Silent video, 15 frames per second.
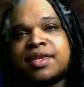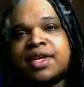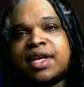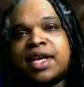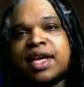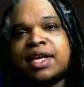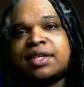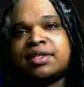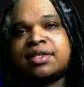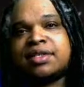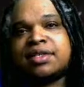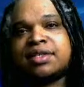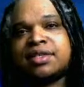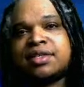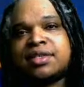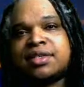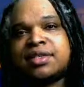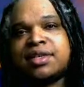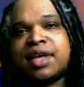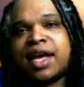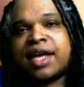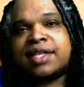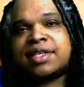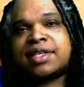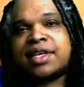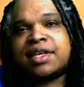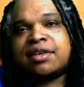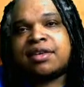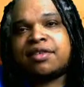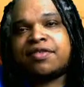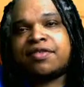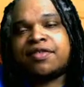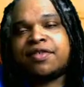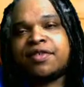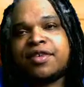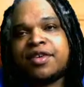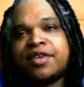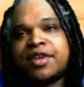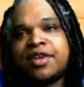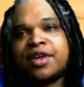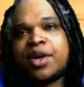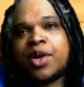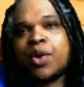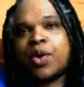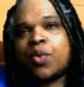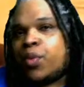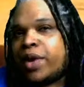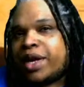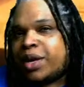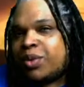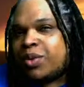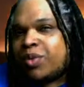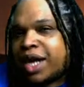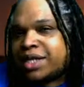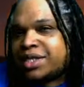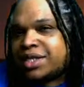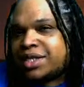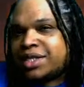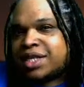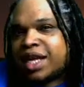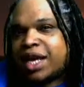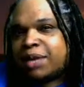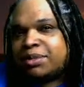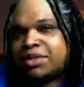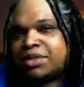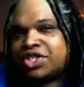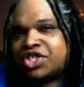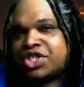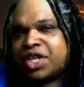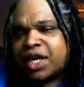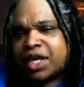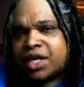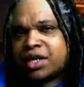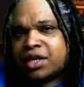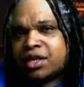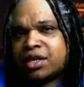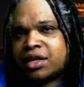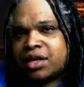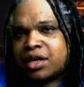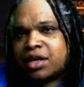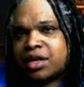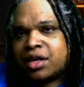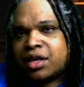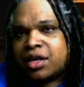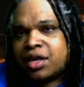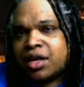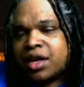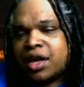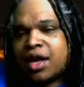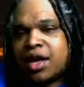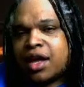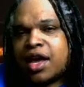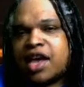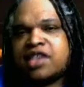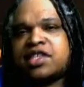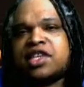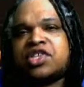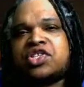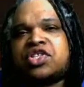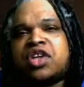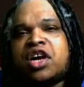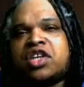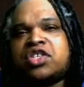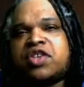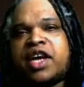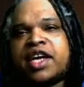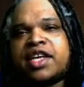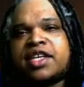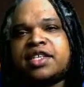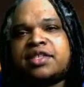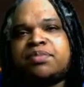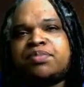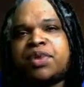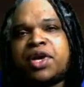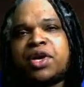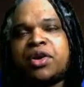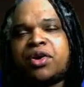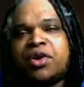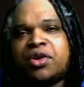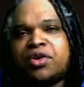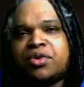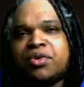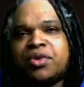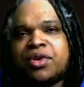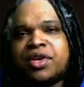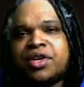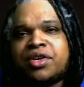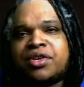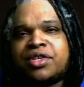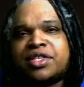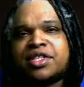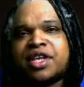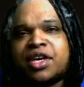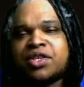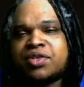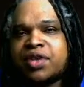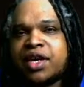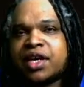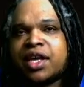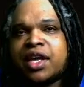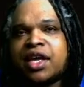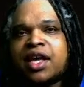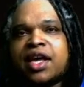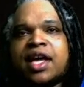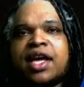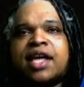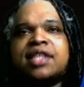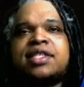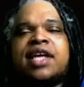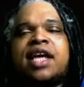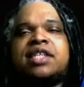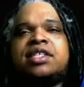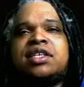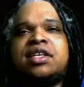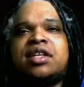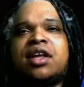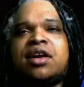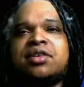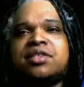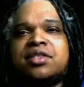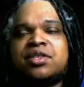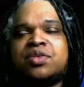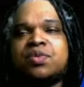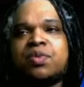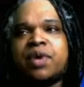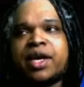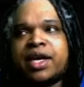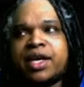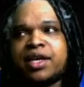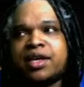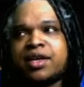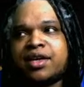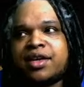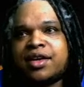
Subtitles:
it's as if we didn't watch the same shit. They say Star Trek is paranoid or Star Trek has actually lost its way.